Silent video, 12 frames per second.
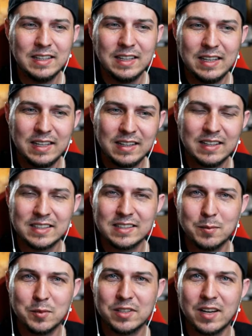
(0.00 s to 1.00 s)
in the
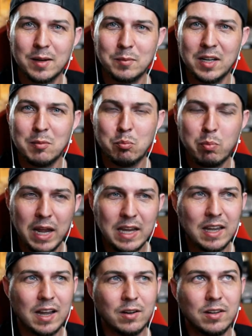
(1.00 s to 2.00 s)
summertime and
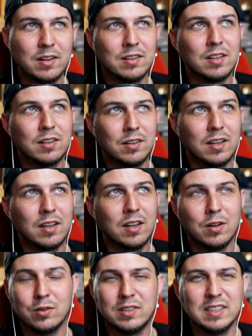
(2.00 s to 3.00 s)
bake out here to look at
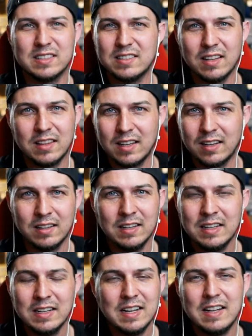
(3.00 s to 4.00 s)
code, because nothing
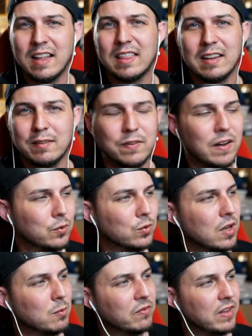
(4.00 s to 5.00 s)
fun will
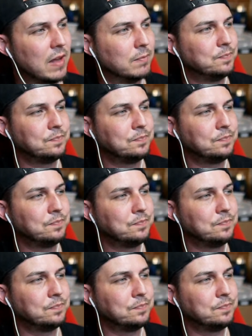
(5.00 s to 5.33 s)
come of that.